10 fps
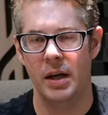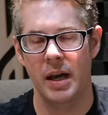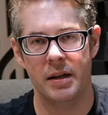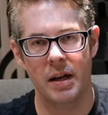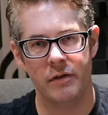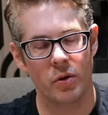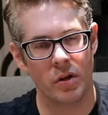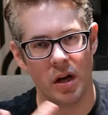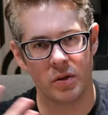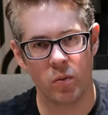It gives you a
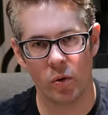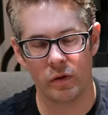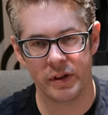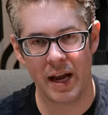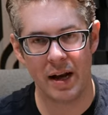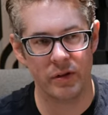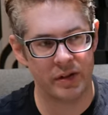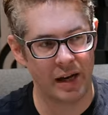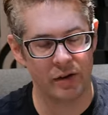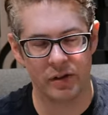nice wall of sound. The
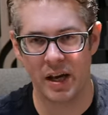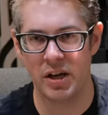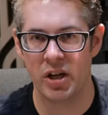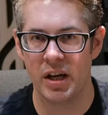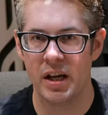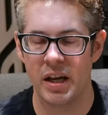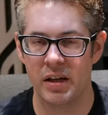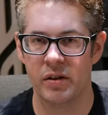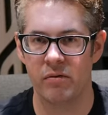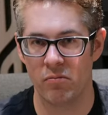soundstage
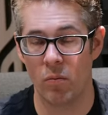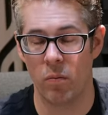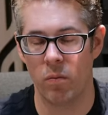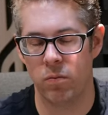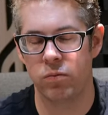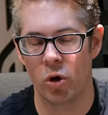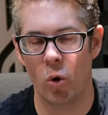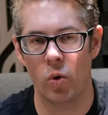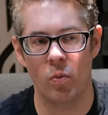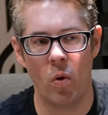is
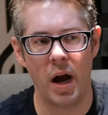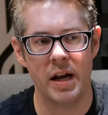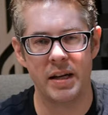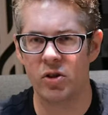tall and wide.